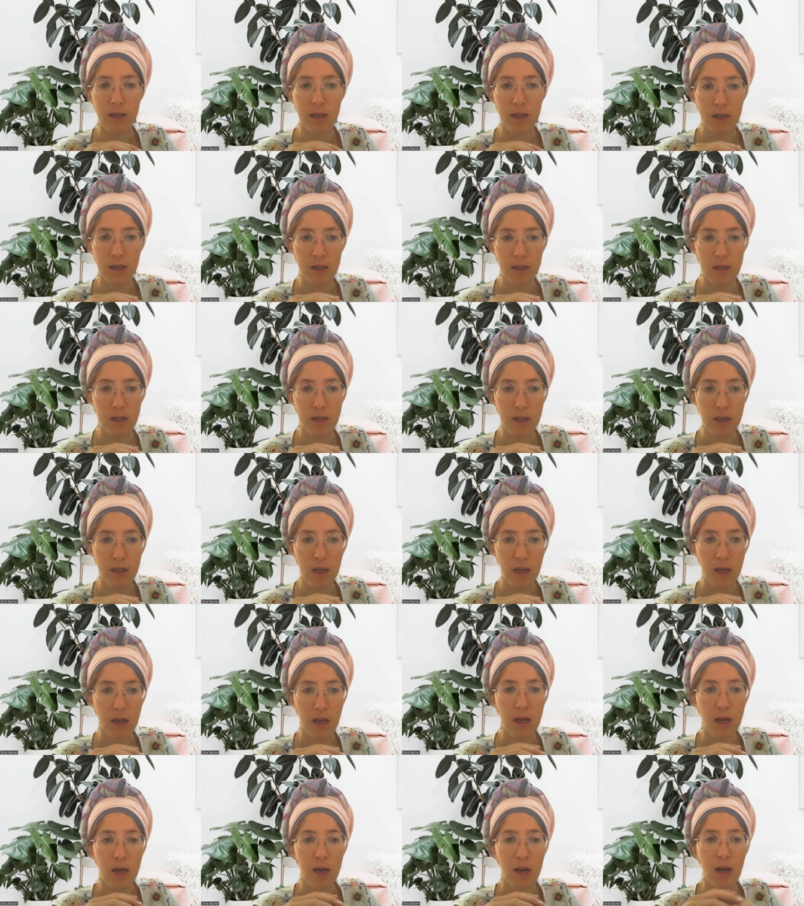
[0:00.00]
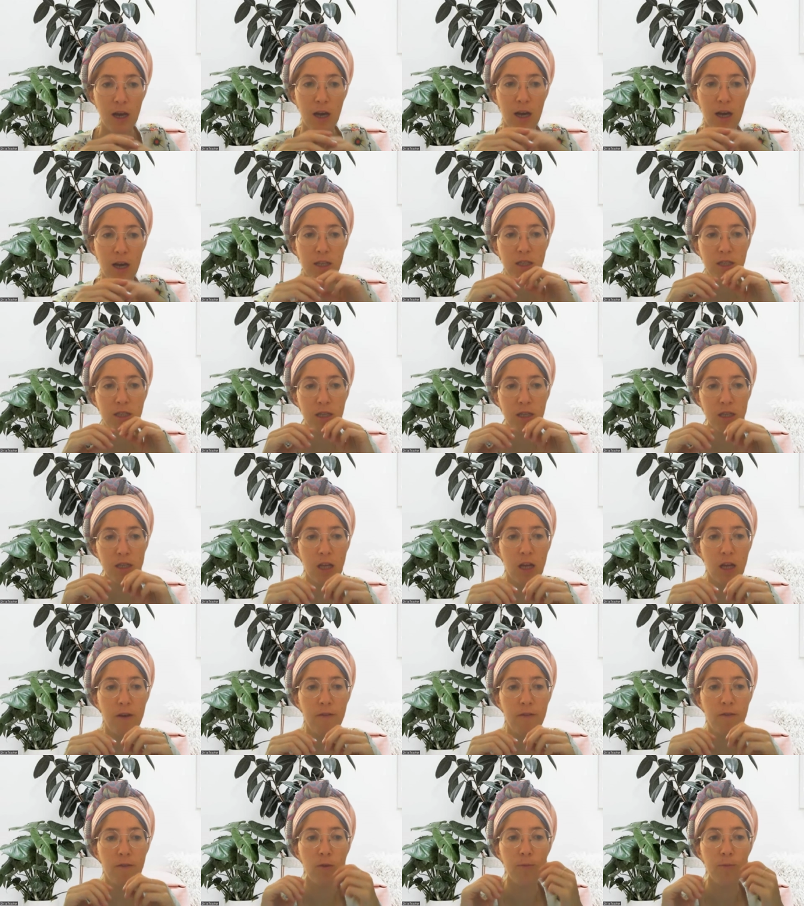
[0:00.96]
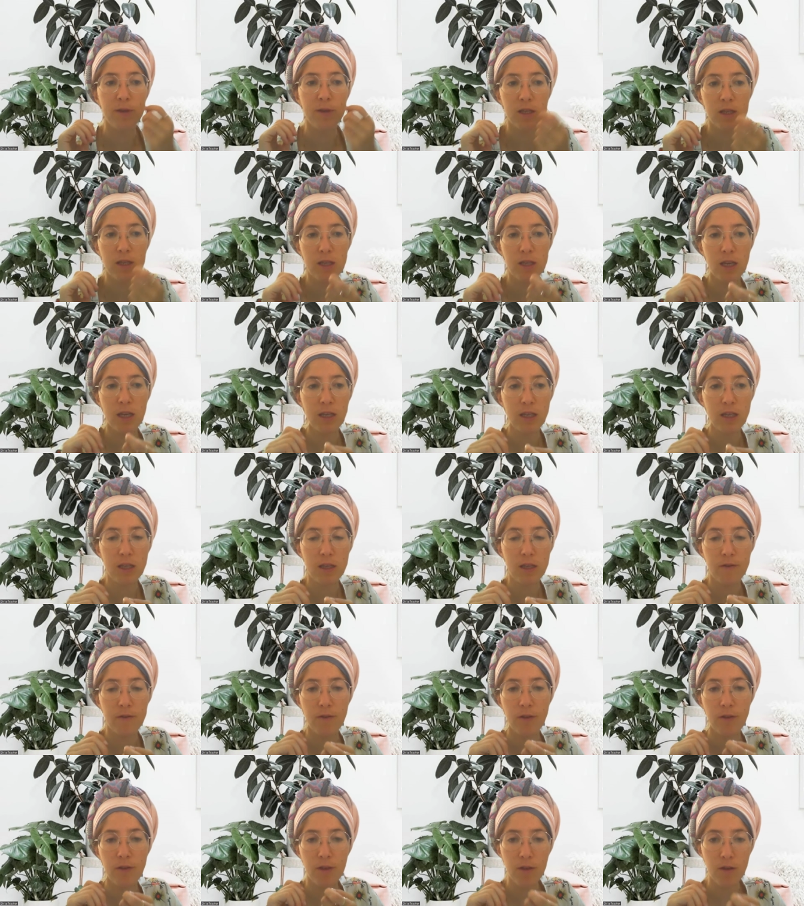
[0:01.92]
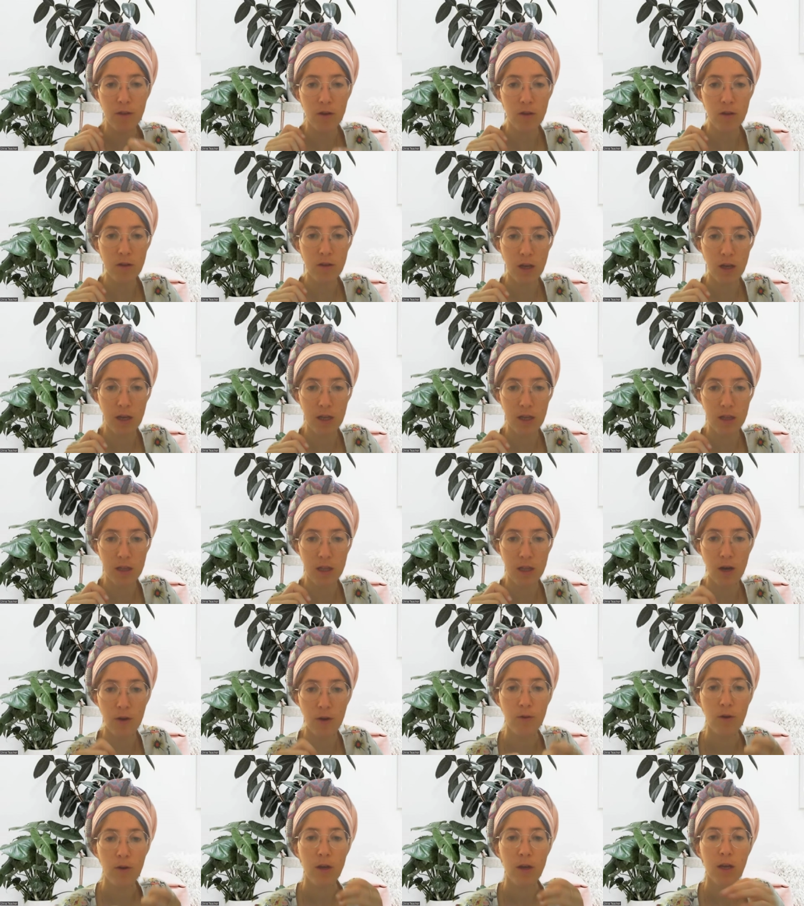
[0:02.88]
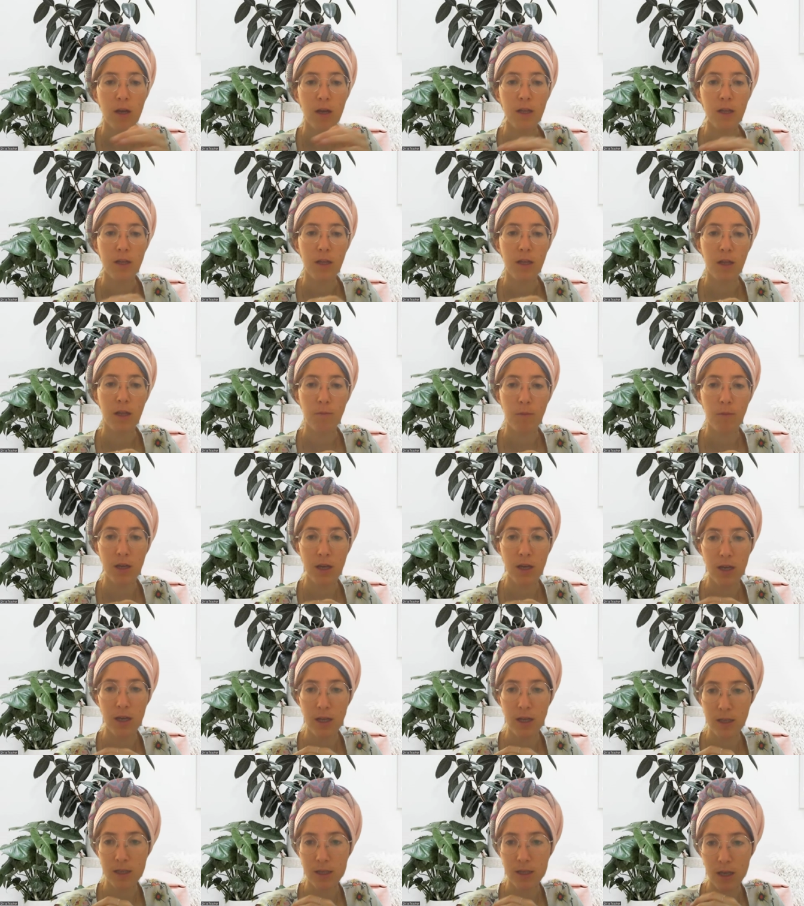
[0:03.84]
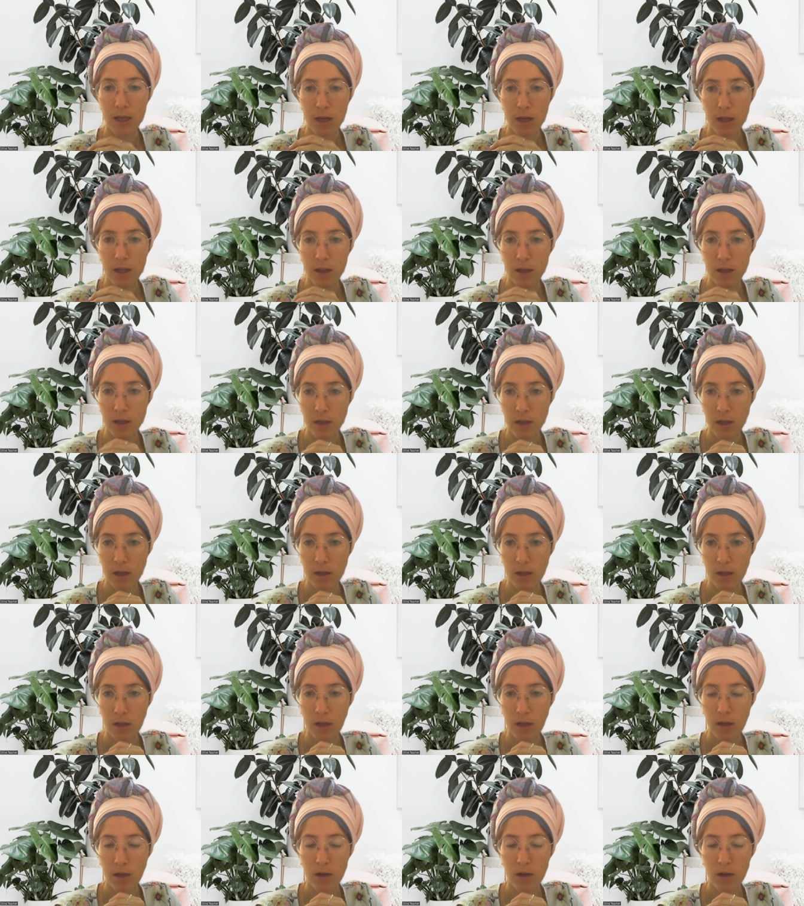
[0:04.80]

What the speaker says: dirty. I just have obsessive thought right now that my hands are dirty.